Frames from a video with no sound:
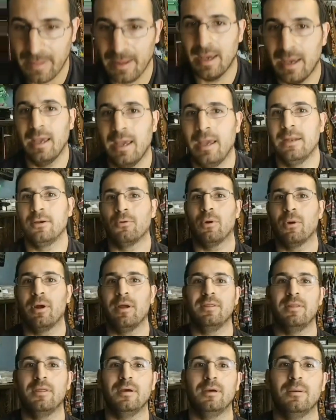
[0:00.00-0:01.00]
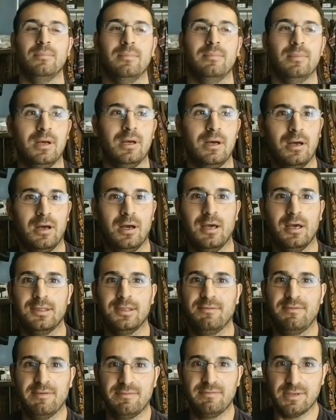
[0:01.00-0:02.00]
and grade them at the
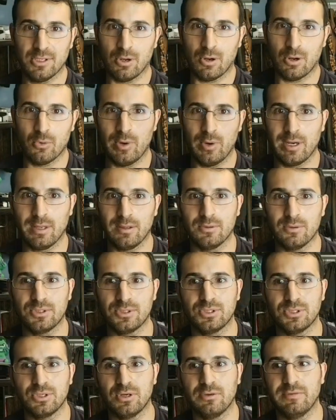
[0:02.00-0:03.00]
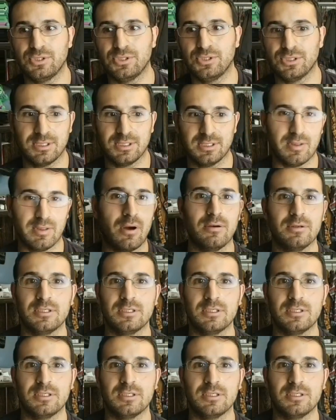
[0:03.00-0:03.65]
$50 regular service, just because if the card is